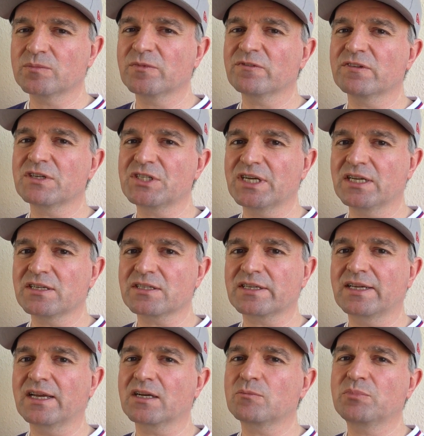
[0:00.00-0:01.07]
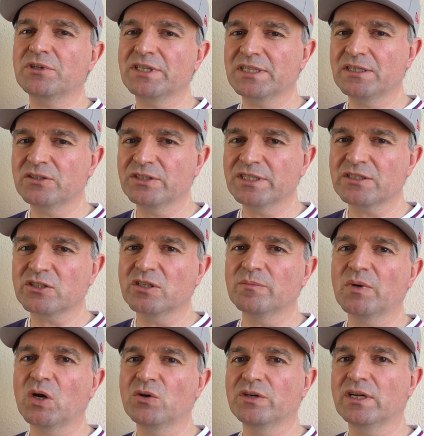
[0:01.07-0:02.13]
some of the chants get pretty near to the
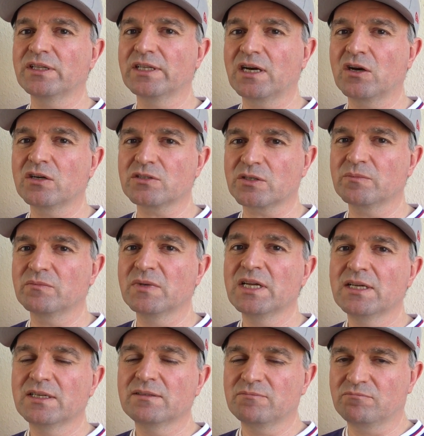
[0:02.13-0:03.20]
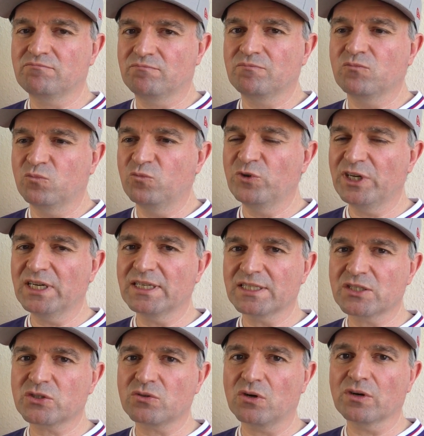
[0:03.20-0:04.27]
bone, and there are some really
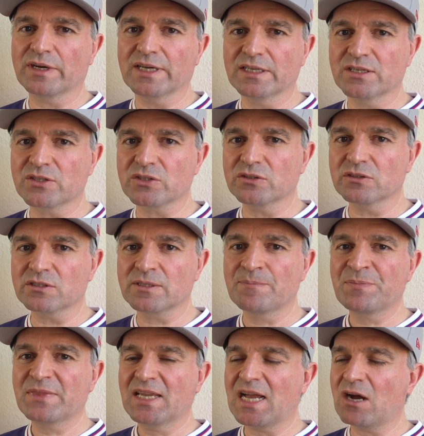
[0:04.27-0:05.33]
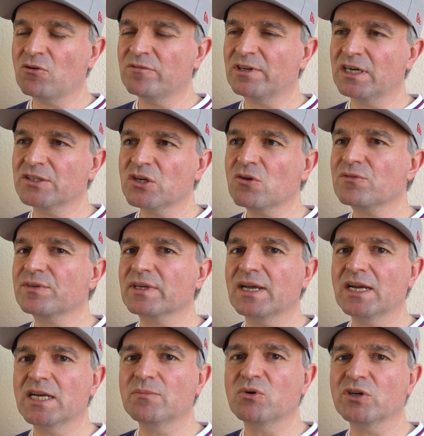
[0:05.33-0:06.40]
strong insults. However, I don't
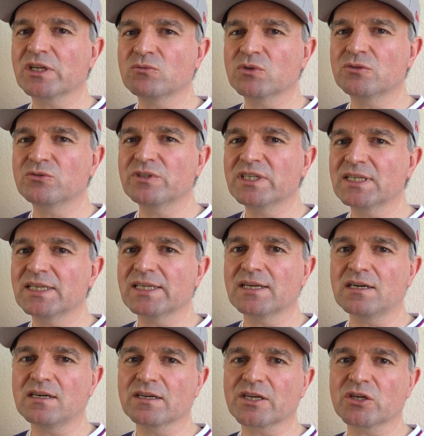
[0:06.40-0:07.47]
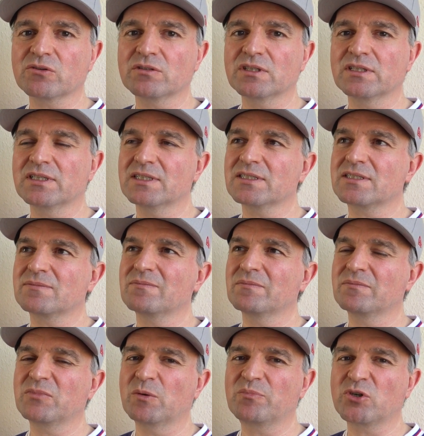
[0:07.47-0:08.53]
think anybody would really argue that it's
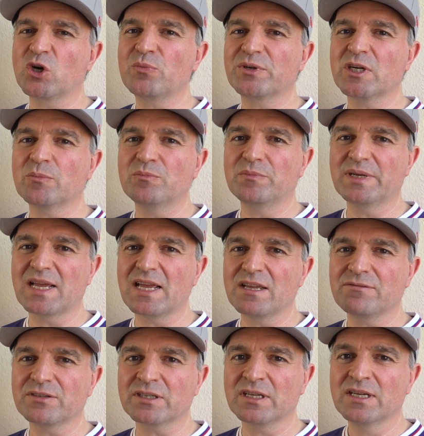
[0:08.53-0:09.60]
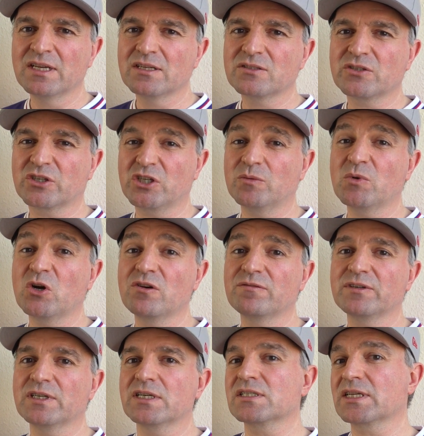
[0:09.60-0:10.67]
appropriate behaviour to come
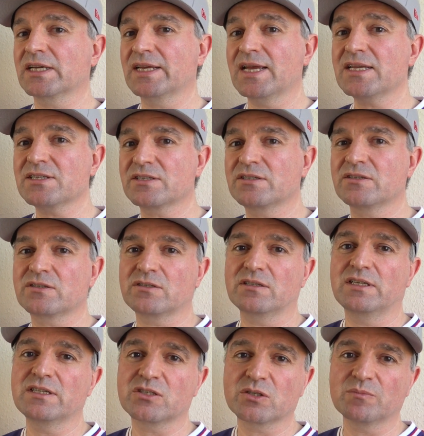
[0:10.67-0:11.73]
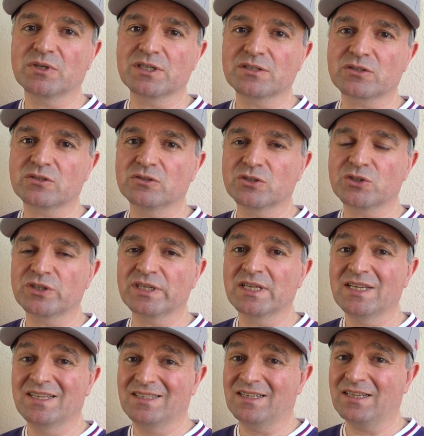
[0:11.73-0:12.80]
over as a guest in somebody's country,
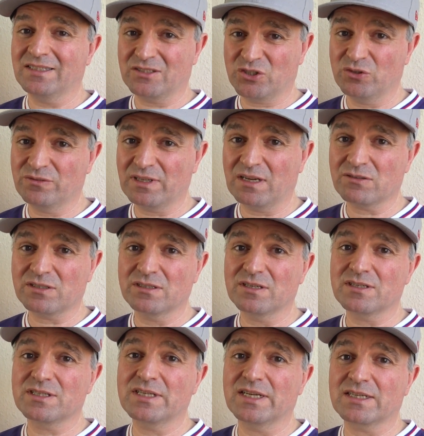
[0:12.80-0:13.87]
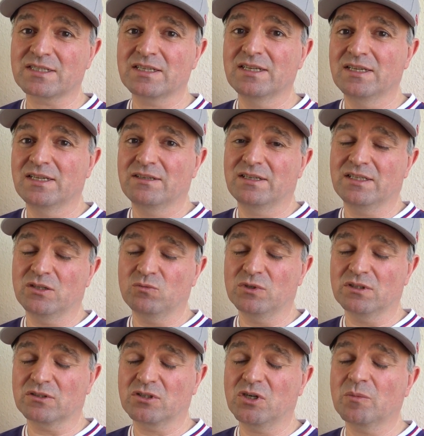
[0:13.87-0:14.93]
like 2006 in the
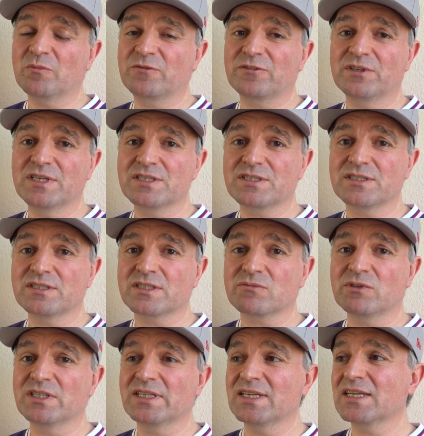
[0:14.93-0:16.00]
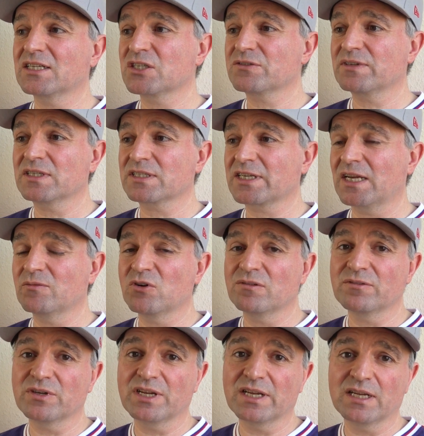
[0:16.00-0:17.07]
World Cup, for instance, when the English fans came
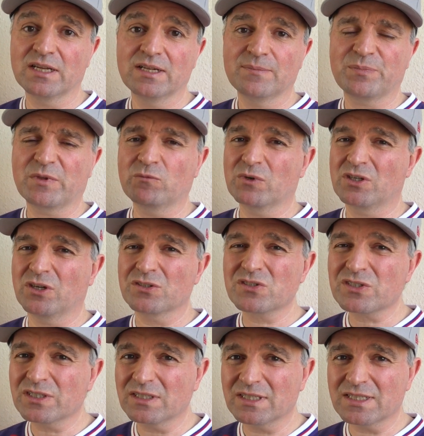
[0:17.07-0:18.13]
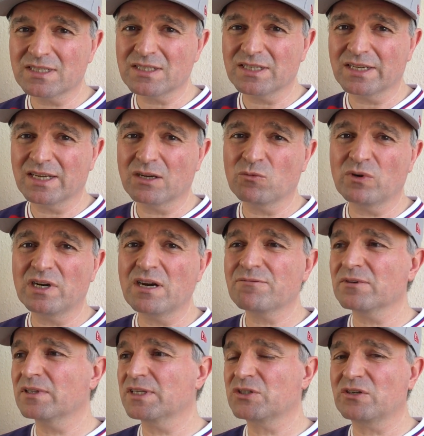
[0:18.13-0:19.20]
over here and were constantly singing
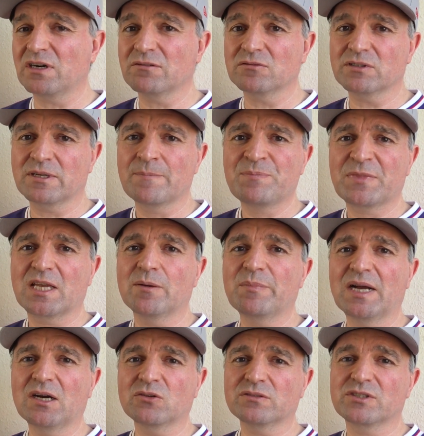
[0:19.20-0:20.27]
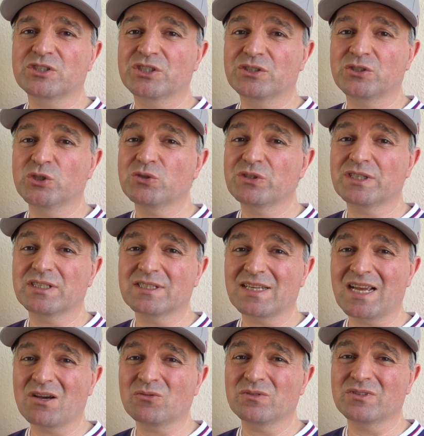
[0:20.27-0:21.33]
wherever they travelled about shooting
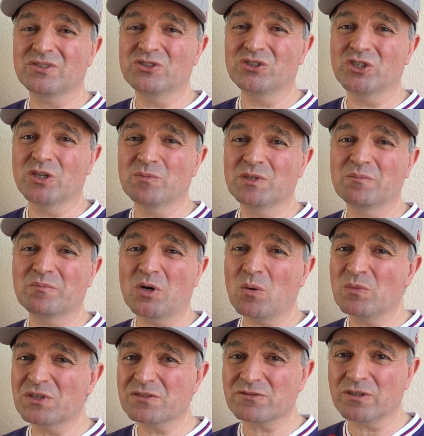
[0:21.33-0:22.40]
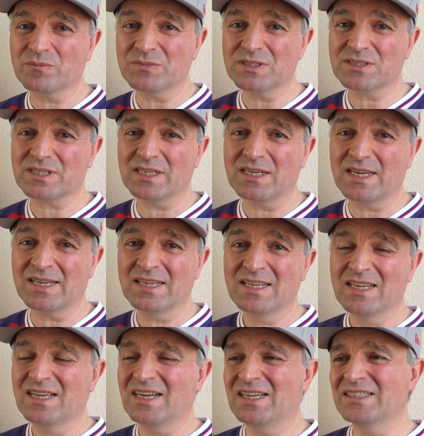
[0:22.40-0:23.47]
down German bombers from the sky
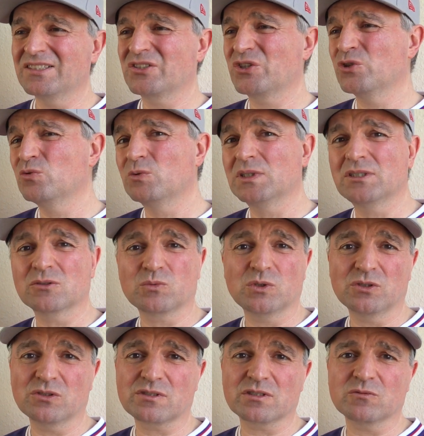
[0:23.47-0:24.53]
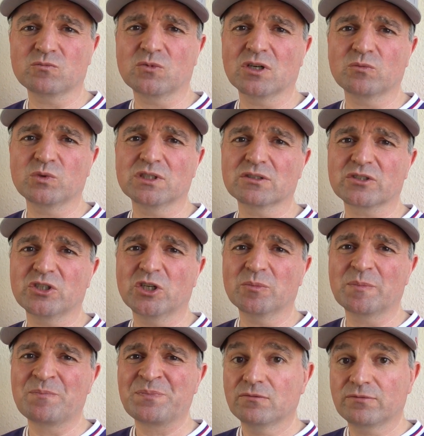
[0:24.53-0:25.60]
and 2 World Wars and 1 World
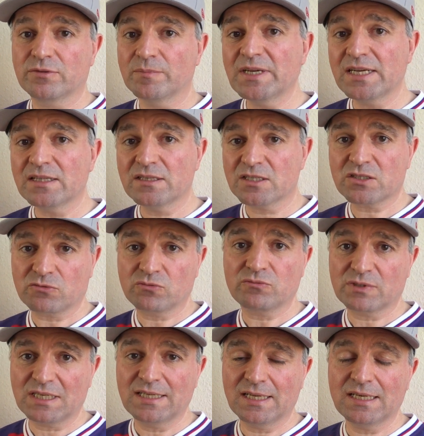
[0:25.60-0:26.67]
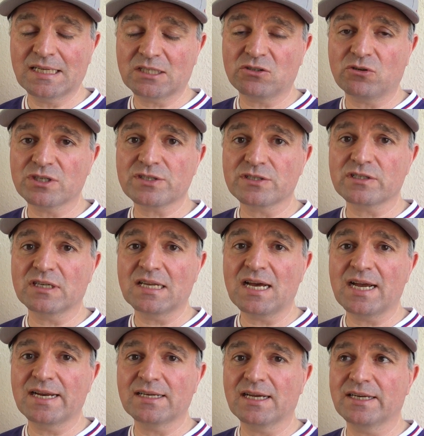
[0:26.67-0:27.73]
Cup. For me, this clearly crosses a
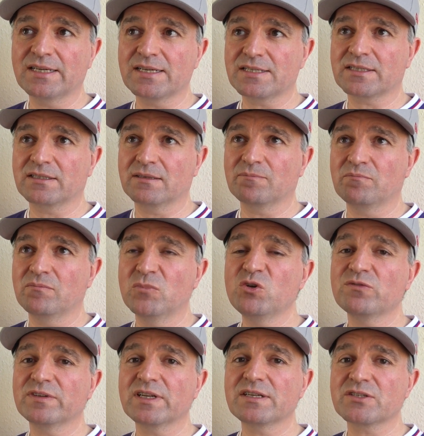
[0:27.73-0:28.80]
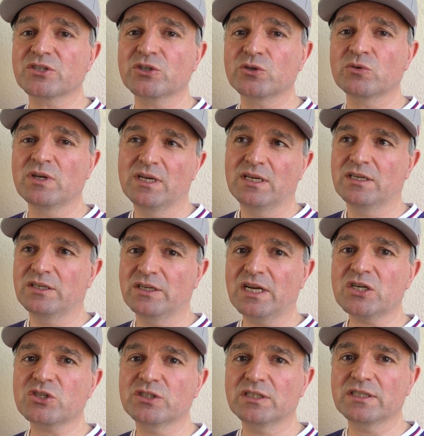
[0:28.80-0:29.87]
line, and it's moving into
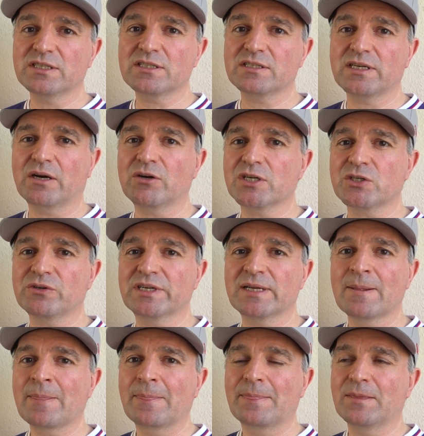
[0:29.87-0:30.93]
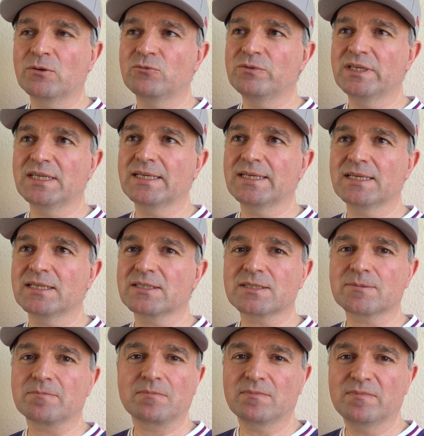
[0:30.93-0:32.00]
nationalist territory that really
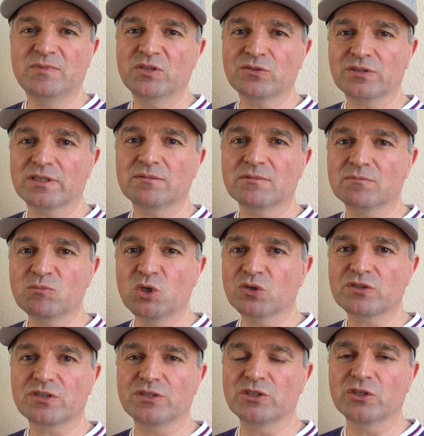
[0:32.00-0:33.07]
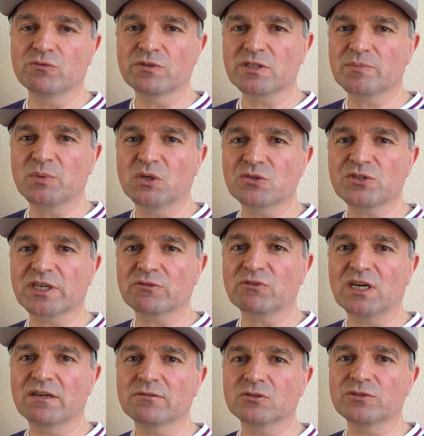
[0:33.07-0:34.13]
has nothing more to do with sporting
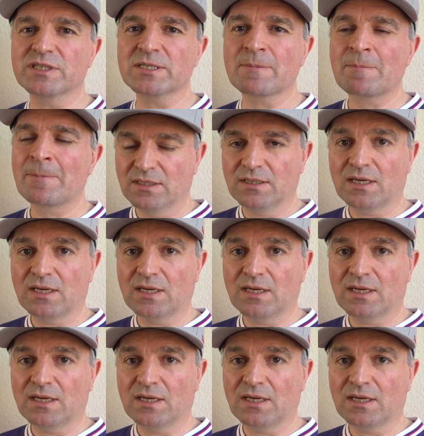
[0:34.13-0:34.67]
rivalries.